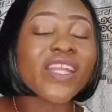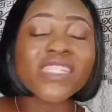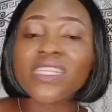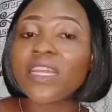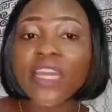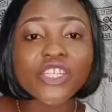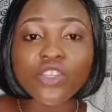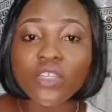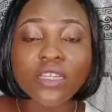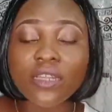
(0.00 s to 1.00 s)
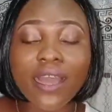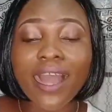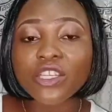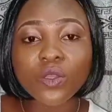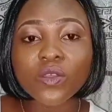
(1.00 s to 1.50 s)
ventilation, in
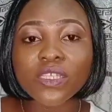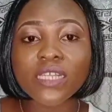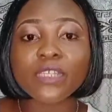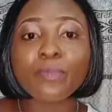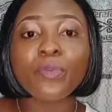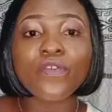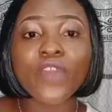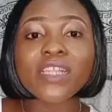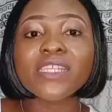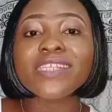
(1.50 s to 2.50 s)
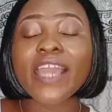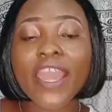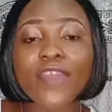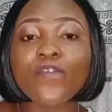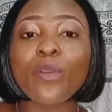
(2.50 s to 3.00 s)
actual sense,
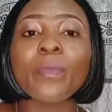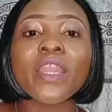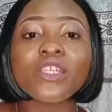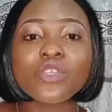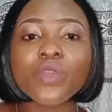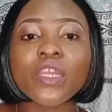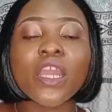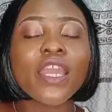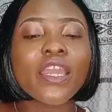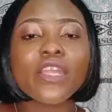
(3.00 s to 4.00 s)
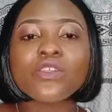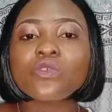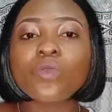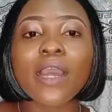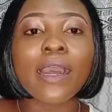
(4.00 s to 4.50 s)
prevents air from entering
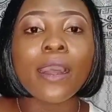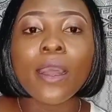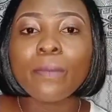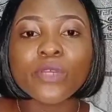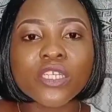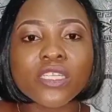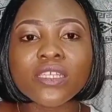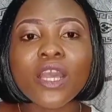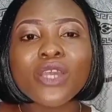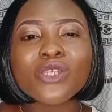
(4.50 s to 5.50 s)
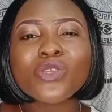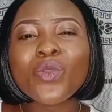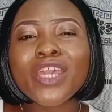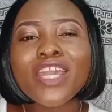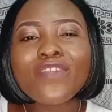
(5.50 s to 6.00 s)
into our bodies.
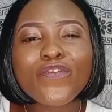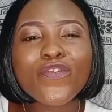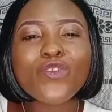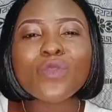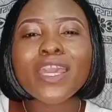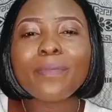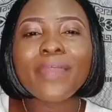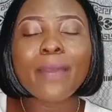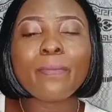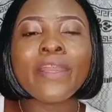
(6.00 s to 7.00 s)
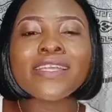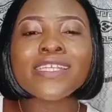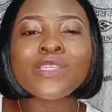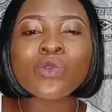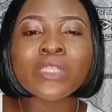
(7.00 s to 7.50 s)
So if you keep that
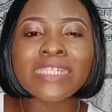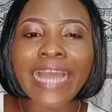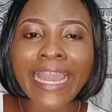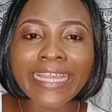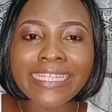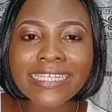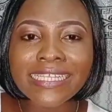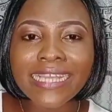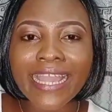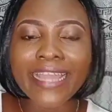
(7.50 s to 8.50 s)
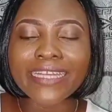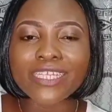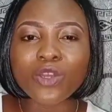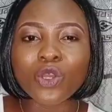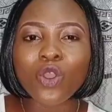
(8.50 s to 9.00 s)
place so tight
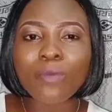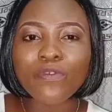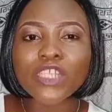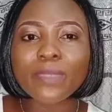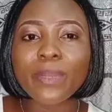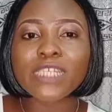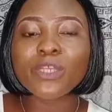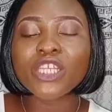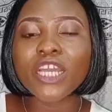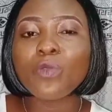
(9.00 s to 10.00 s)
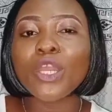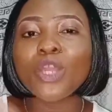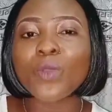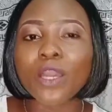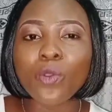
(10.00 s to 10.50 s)
and uncomfortable, especially
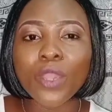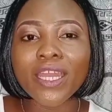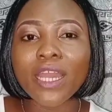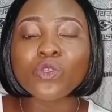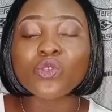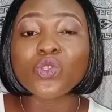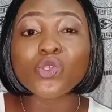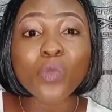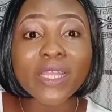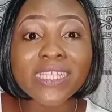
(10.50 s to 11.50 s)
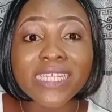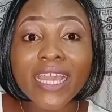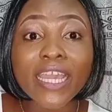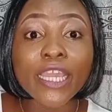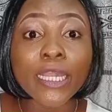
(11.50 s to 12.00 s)
when you are going out, you sweat
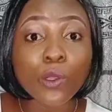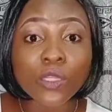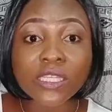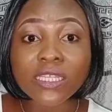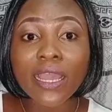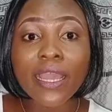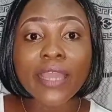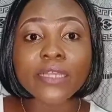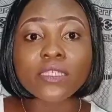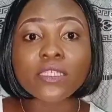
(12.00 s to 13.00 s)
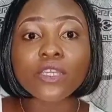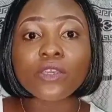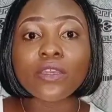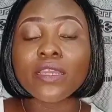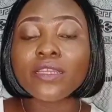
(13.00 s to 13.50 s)
a lot and
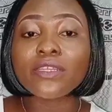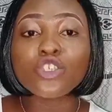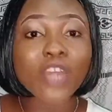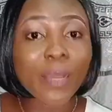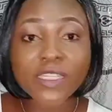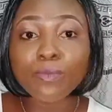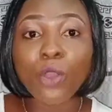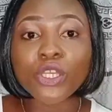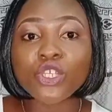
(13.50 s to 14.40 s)
it traps